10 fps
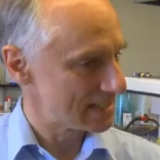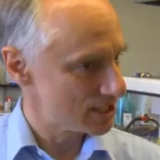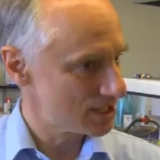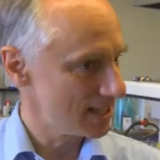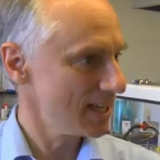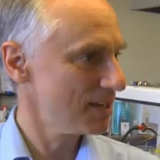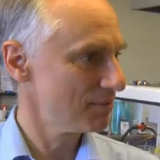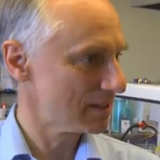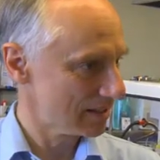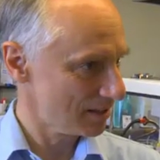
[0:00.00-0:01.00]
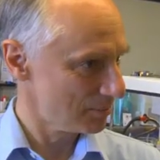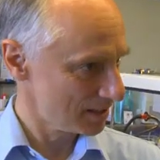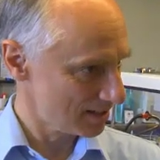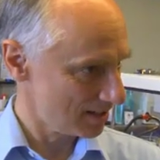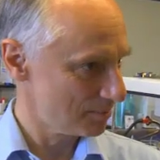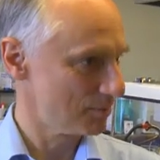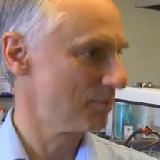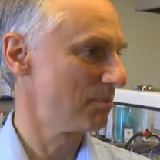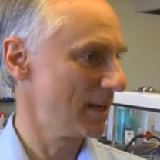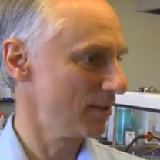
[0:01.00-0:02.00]
Sticking with liquid
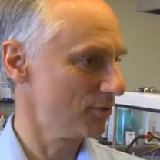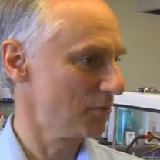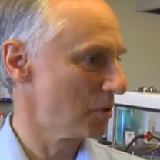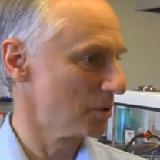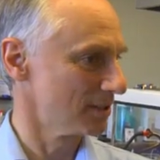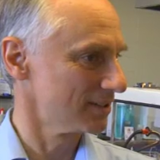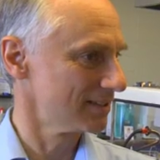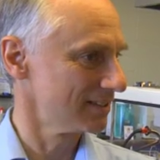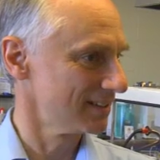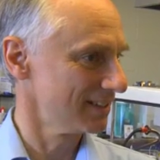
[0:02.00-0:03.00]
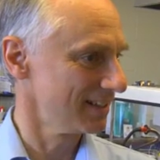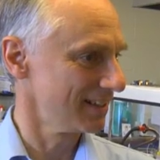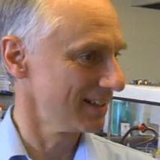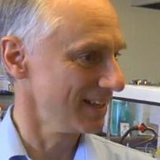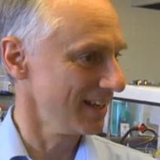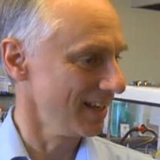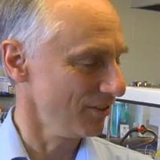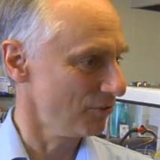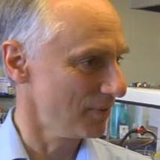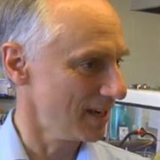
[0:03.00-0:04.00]
carbon-based fuels
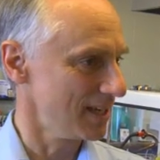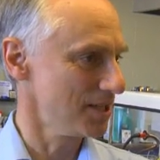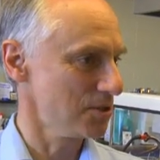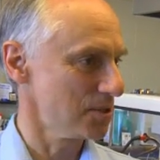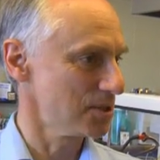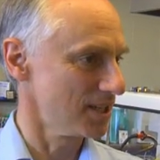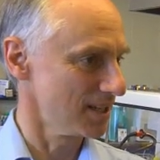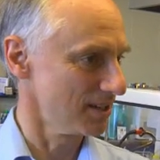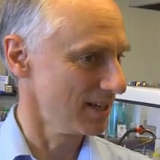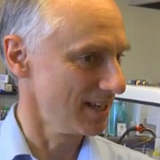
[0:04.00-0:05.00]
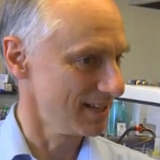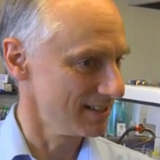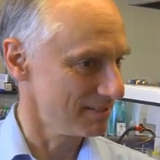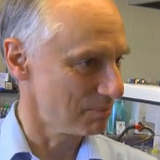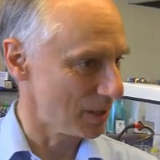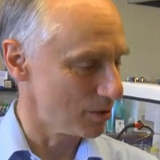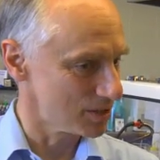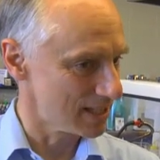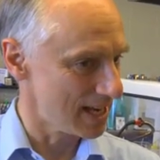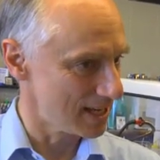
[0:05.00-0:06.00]
is very interesting, and
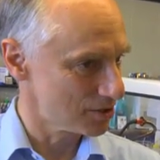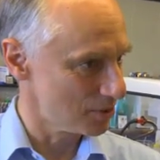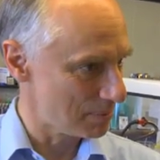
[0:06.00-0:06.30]
because they are so